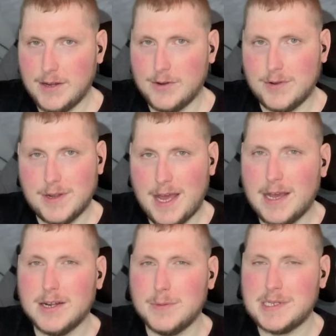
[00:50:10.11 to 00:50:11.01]
you're not
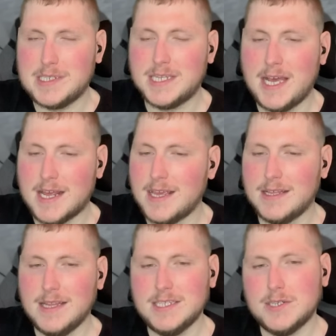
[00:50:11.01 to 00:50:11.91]
going to be snacking
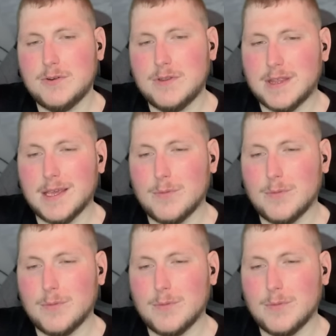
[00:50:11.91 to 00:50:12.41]
unless you do the thing